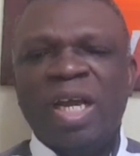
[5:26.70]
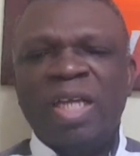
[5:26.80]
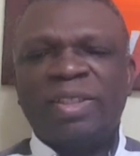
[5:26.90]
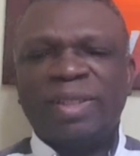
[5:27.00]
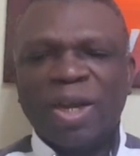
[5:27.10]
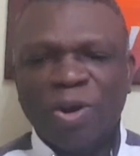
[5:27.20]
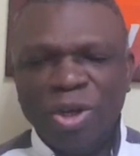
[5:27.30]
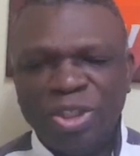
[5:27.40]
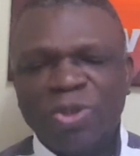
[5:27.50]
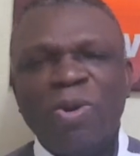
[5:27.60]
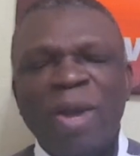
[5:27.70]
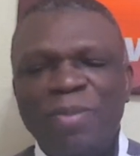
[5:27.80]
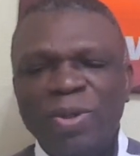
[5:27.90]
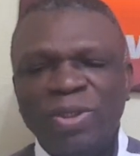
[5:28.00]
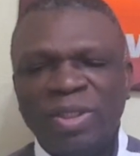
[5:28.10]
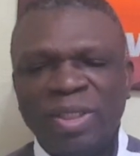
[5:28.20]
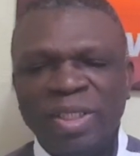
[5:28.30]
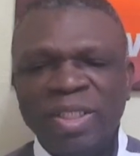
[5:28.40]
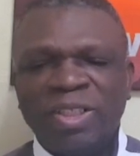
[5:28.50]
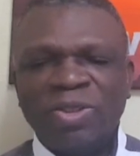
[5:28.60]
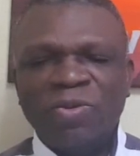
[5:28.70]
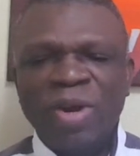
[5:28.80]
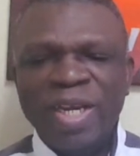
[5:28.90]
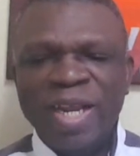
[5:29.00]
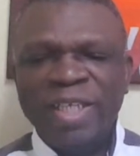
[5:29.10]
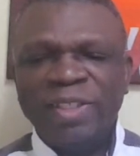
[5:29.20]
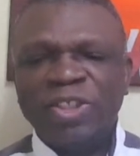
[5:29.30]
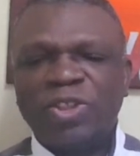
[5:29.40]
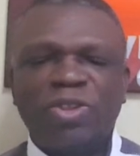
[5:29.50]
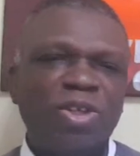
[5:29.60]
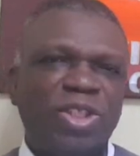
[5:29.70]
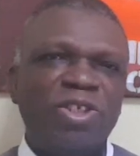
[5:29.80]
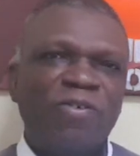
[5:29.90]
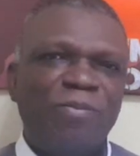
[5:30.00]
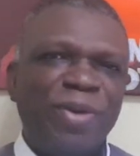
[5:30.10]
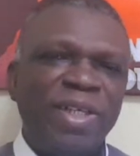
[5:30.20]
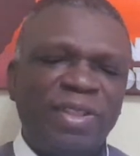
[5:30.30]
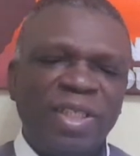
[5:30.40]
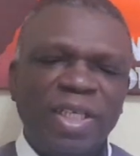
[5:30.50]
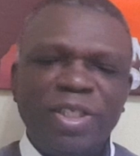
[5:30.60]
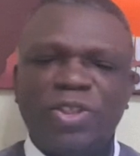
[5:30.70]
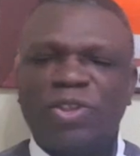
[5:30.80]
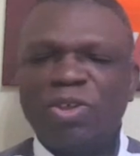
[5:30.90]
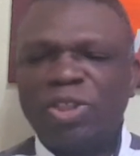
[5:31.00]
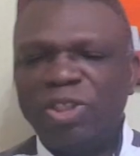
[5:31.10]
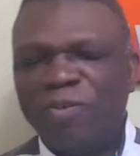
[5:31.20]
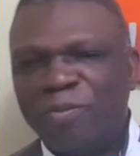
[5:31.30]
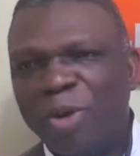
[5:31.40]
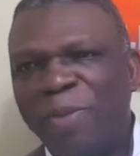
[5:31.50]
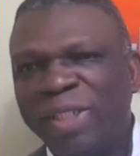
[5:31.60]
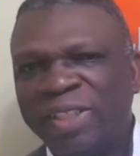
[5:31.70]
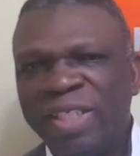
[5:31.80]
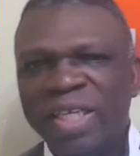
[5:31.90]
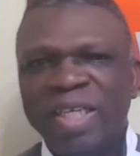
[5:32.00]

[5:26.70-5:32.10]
Psychological abuse is when there is destruction of pets, destruction of property,